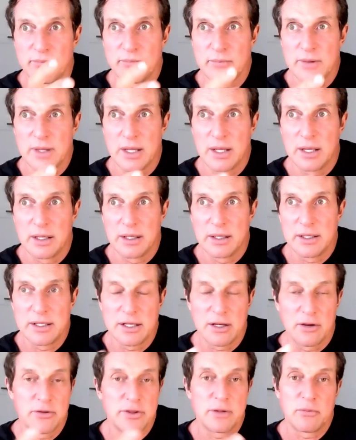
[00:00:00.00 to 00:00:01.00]
uh, you
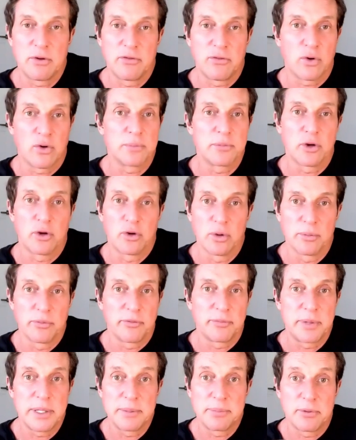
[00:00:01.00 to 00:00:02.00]
know, and then we formed a group of
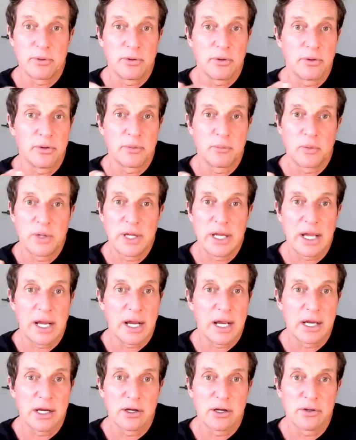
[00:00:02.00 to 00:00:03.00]
people, and we
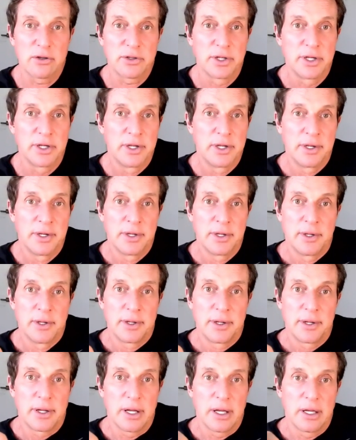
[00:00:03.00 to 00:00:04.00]
hired.
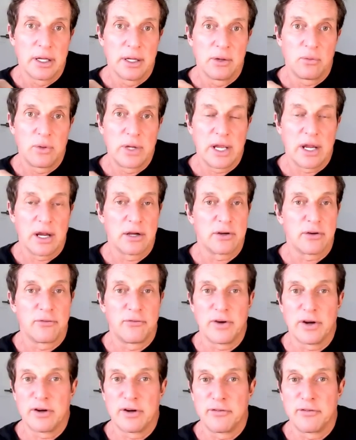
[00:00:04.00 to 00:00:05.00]
Uh, we hired our
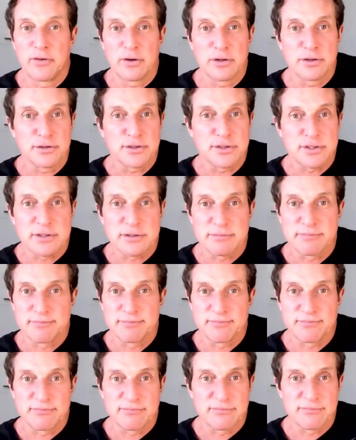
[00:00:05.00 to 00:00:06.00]
very first
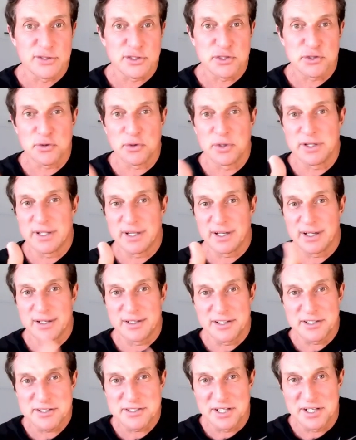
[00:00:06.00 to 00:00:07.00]
strength and
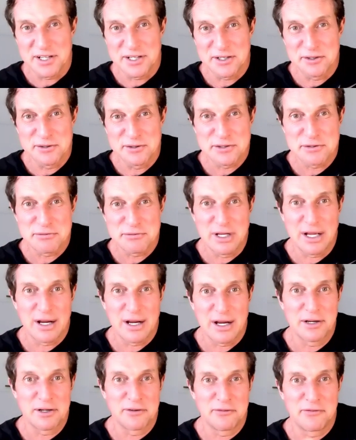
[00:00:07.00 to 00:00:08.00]
conditioning coach. We
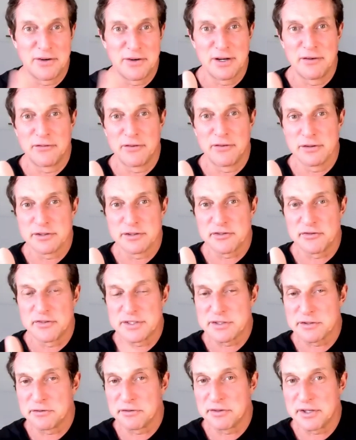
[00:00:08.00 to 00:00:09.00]
hired our very first
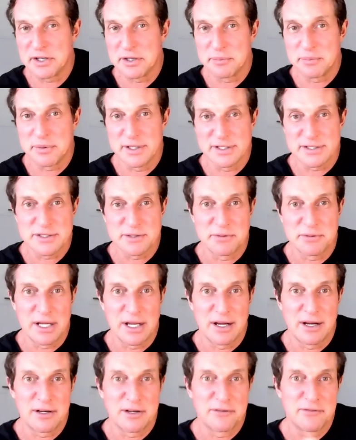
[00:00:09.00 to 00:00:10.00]
physical therapist, and we
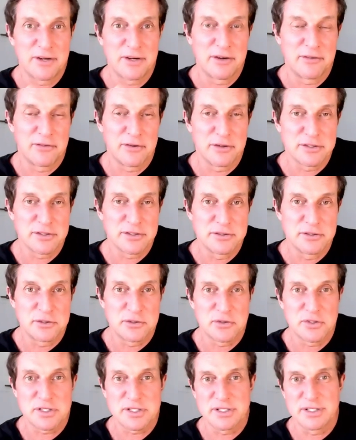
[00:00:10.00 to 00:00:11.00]
hired our very first
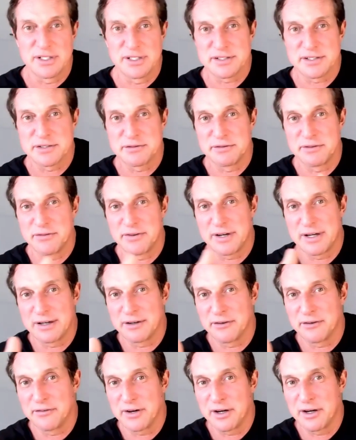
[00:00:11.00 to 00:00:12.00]
nutritionist, and we hired our
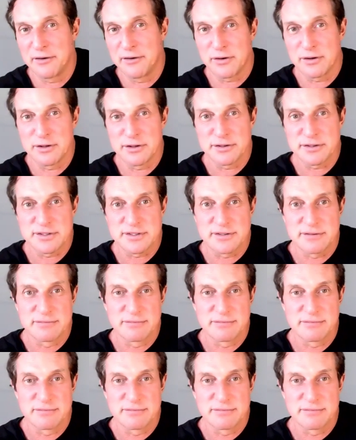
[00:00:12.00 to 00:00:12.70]
very first